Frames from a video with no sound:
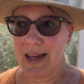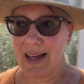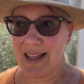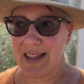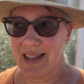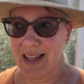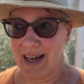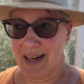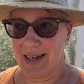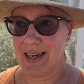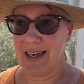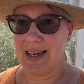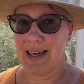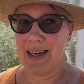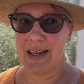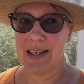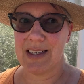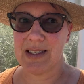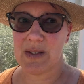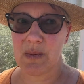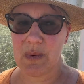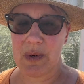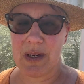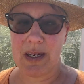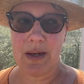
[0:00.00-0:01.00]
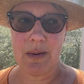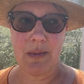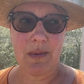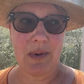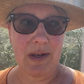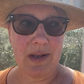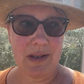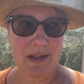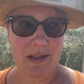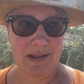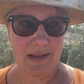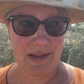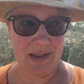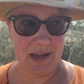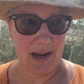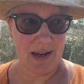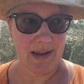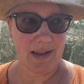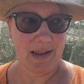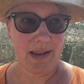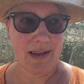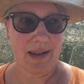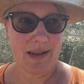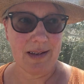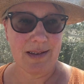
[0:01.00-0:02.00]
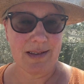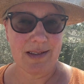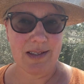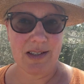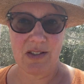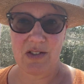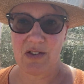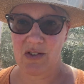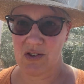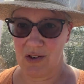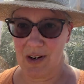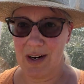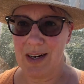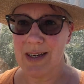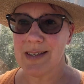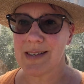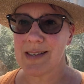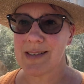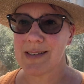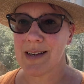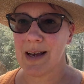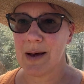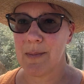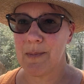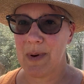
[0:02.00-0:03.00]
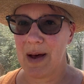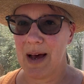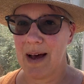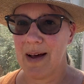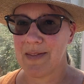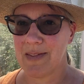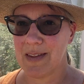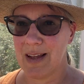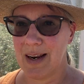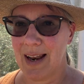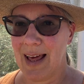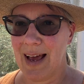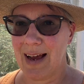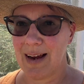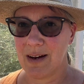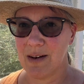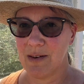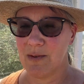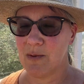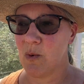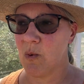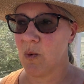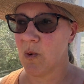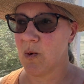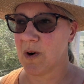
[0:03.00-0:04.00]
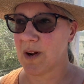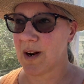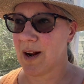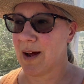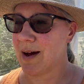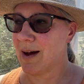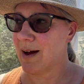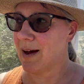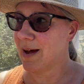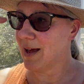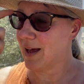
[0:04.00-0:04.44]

lucky because we were starting to stress about the lack of water